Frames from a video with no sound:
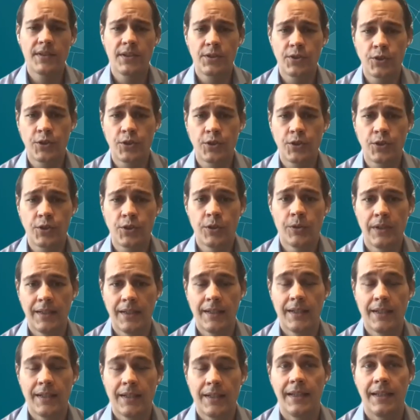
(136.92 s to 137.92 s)
This is
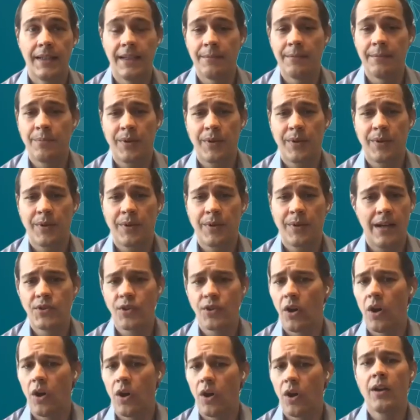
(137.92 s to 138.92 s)
true in
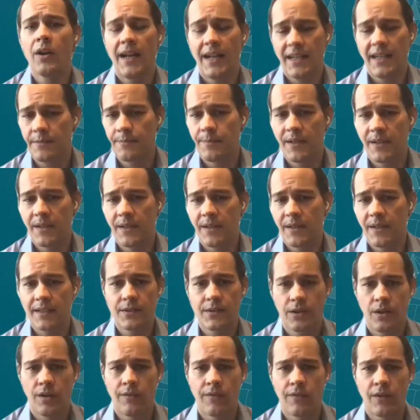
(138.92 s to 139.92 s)
perhaps all
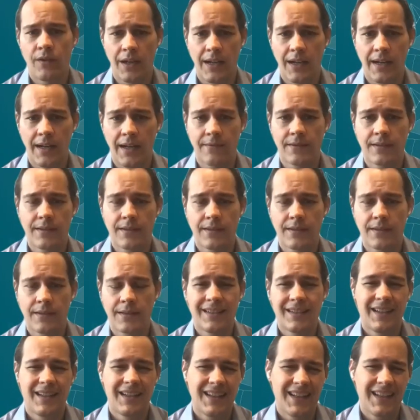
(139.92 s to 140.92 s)
aspects of our lives,
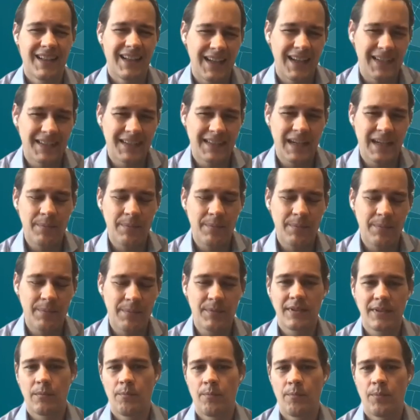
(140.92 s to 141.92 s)

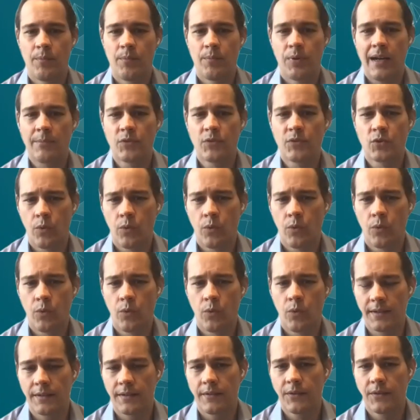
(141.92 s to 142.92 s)
except perhaps
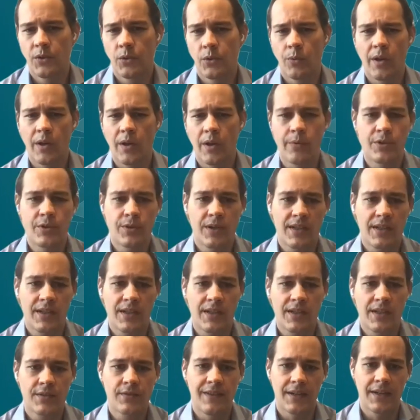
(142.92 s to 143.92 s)
one, the way we
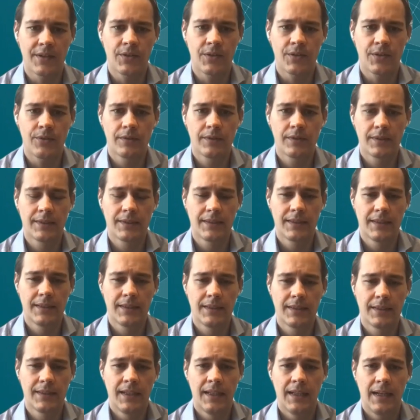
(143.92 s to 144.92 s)
transfer value.
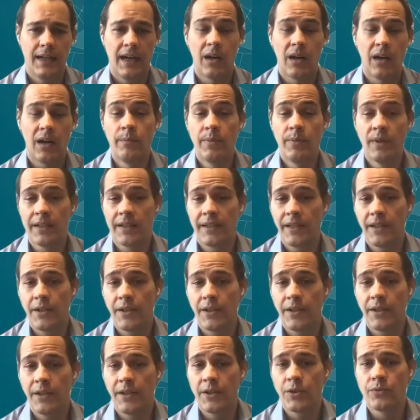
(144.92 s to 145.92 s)
Our
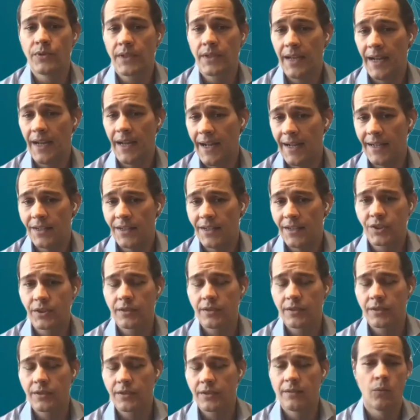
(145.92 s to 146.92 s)
ability to use
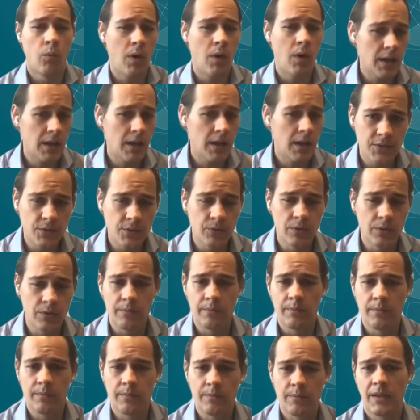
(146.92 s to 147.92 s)
cash, walk
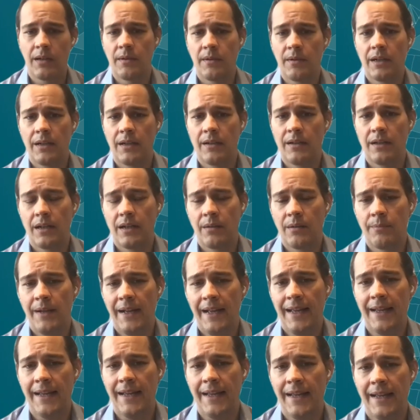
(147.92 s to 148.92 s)
into
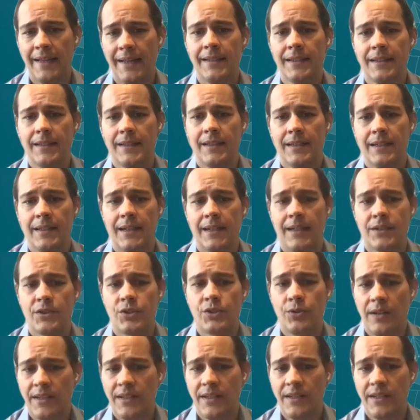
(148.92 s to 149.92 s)
a bank,
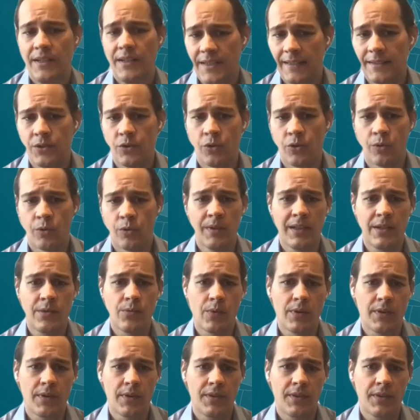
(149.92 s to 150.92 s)
transact
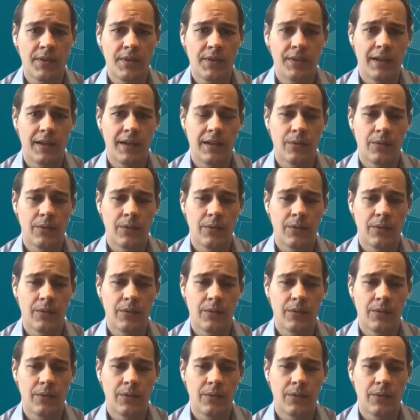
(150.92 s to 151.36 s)
normally with